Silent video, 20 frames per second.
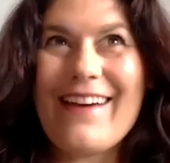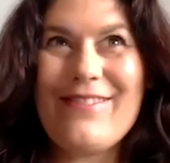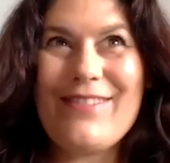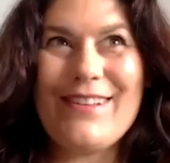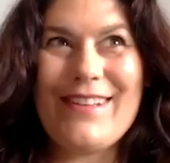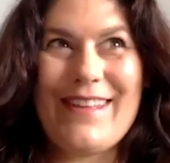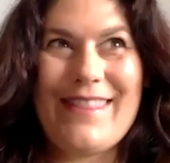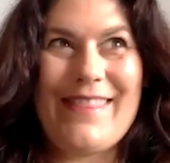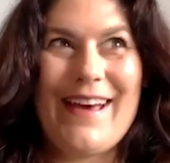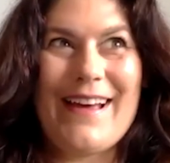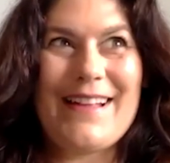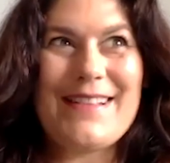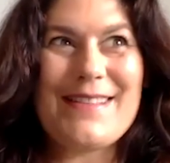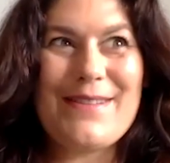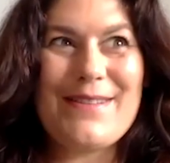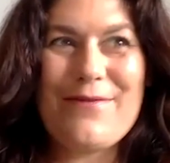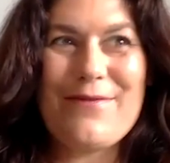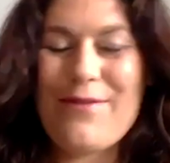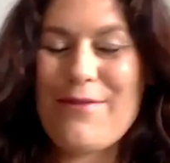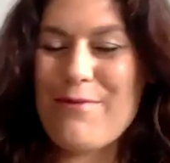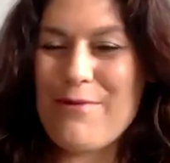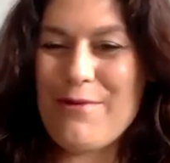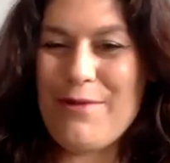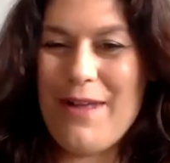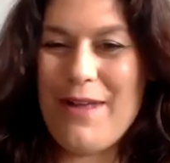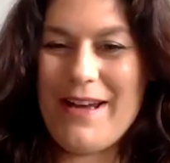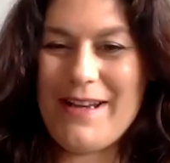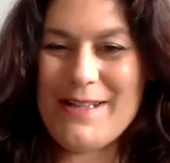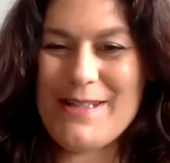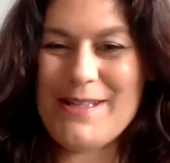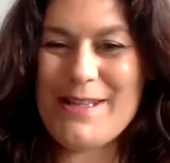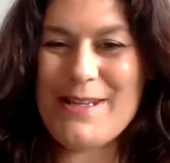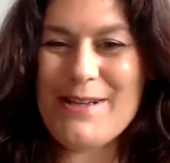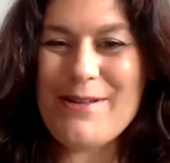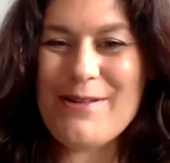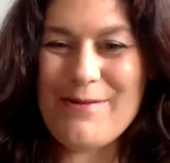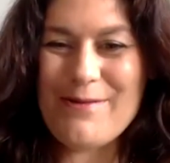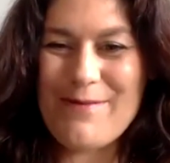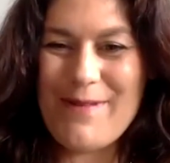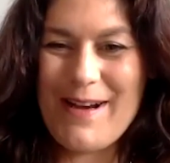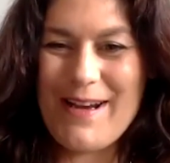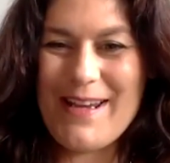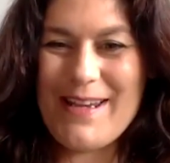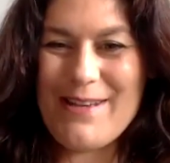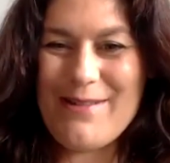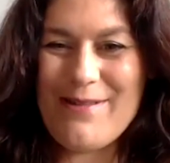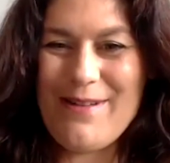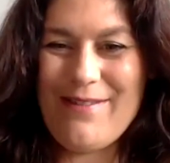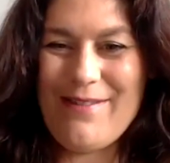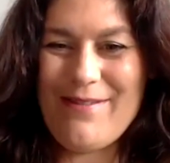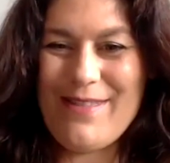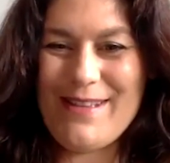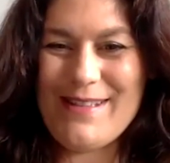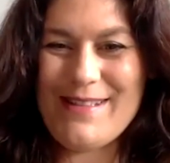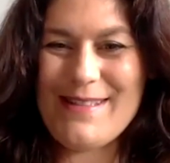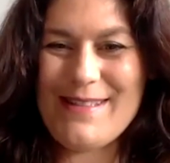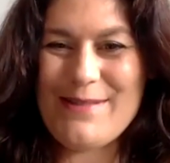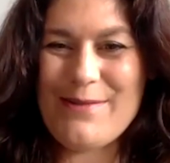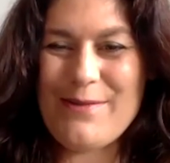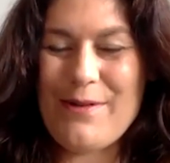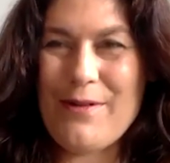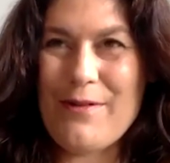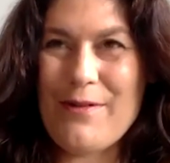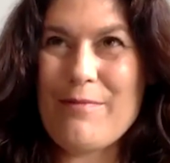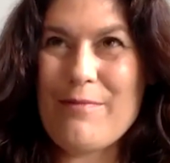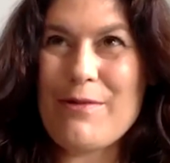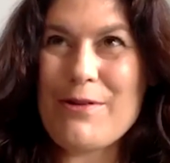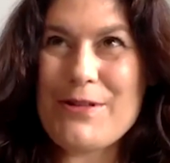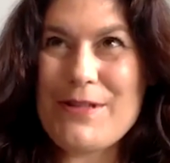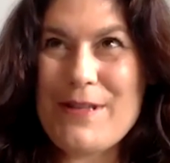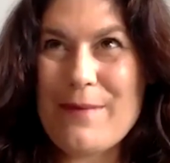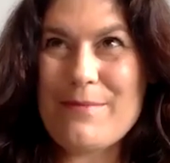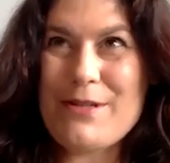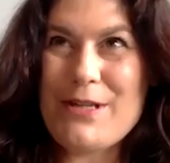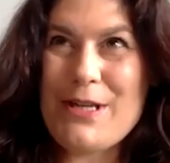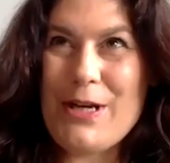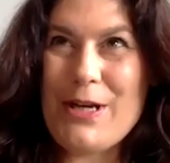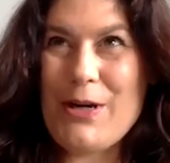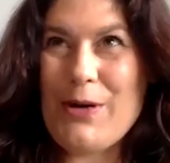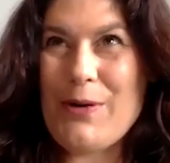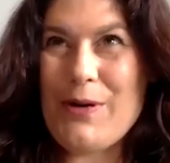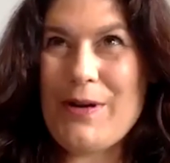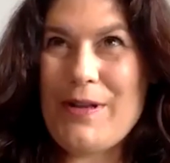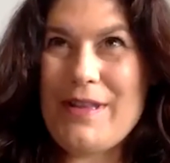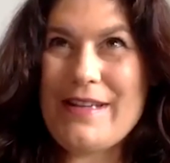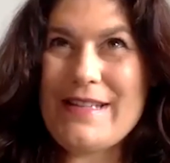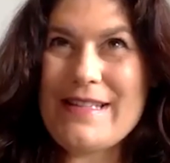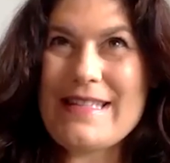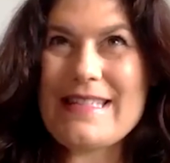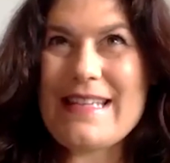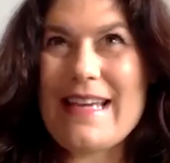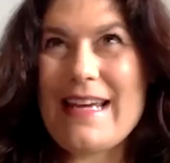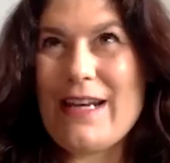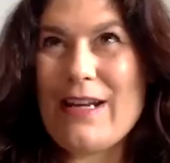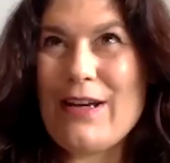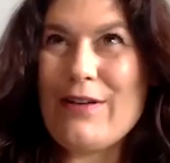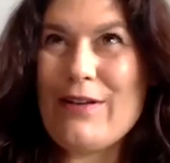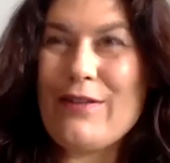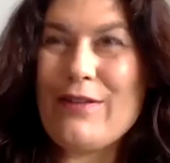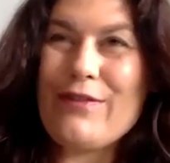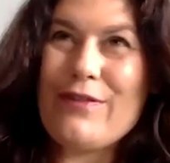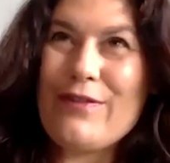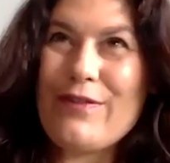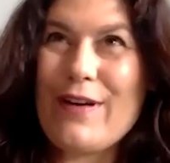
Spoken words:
I feel like that's a through line too, right? You have this sort of perception or this kind of